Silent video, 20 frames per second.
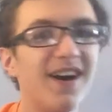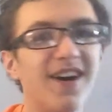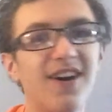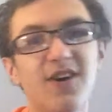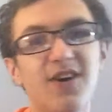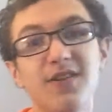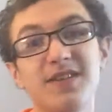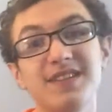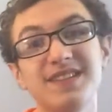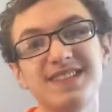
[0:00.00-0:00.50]

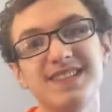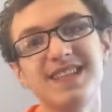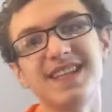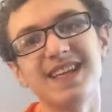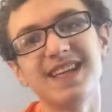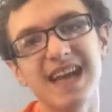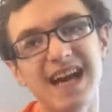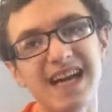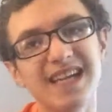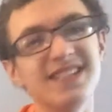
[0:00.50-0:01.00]
Oh, it's the
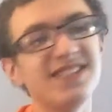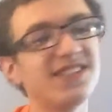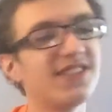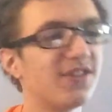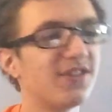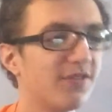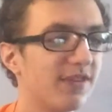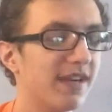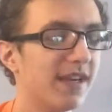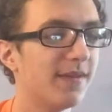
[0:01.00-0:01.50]

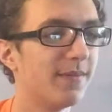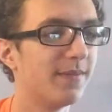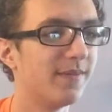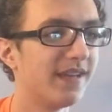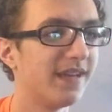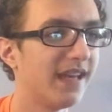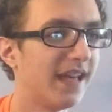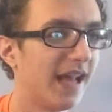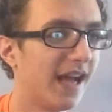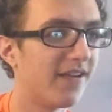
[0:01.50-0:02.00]
Geist
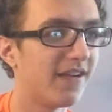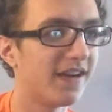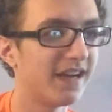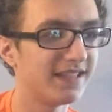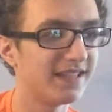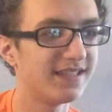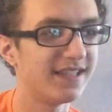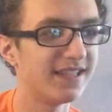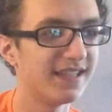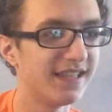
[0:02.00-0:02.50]
Grim. Now
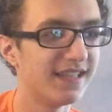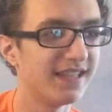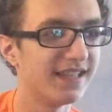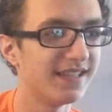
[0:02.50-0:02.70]
I see